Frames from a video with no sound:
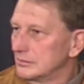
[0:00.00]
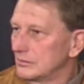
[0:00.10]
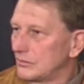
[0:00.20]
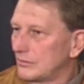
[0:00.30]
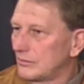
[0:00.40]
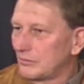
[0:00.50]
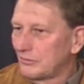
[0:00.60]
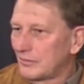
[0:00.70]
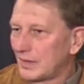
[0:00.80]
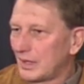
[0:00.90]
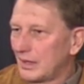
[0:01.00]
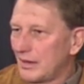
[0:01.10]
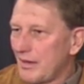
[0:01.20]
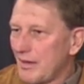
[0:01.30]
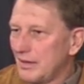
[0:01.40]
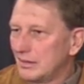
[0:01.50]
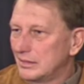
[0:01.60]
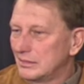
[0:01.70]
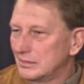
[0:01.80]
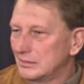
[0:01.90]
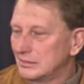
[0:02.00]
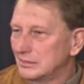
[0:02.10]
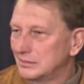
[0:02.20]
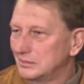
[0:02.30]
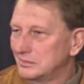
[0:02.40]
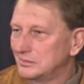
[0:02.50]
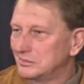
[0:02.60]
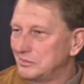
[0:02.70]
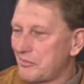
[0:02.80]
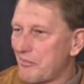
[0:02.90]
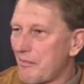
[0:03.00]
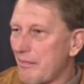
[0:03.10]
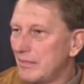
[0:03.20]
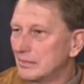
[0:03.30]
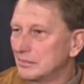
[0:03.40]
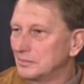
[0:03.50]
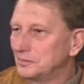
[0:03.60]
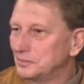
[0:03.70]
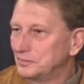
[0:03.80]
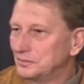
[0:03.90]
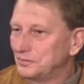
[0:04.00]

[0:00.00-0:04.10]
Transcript: (silent)